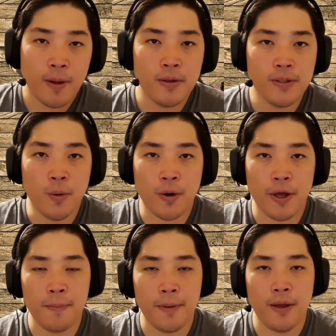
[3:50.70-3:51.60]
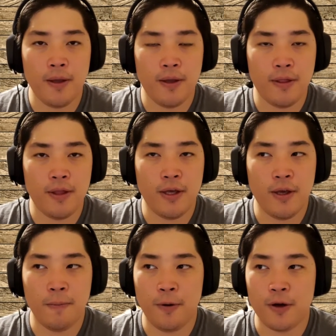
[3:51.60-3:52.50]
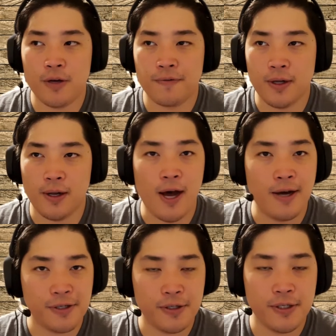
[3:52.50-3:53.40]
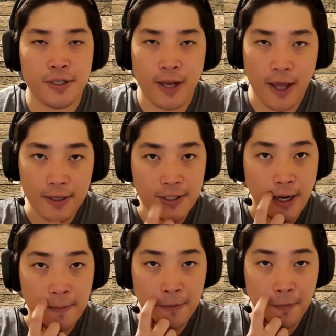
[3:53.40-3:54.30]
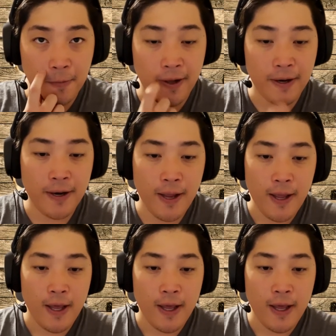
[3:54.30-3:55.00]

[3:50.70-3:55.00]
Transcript: So we're going to be in the book of Colossians today, chapter 1.